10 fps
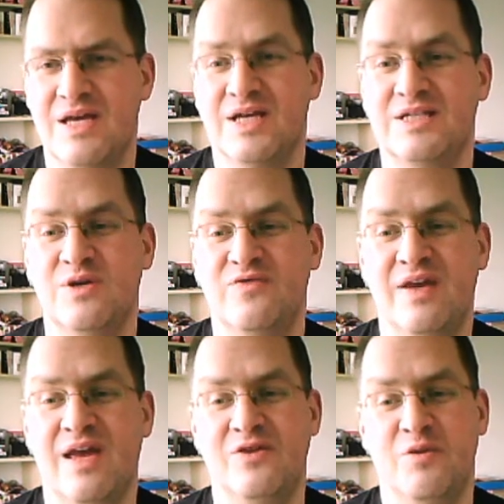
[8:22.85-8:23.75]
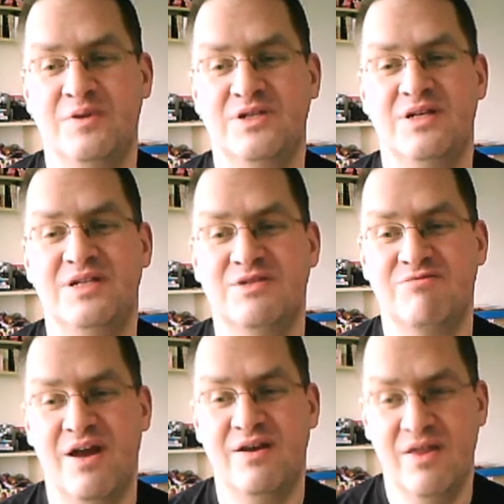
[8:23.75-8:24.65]
So if I get an opportunity to
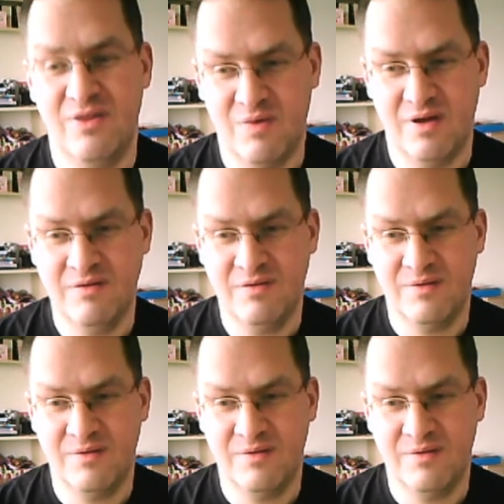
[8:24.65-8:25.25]
write another one,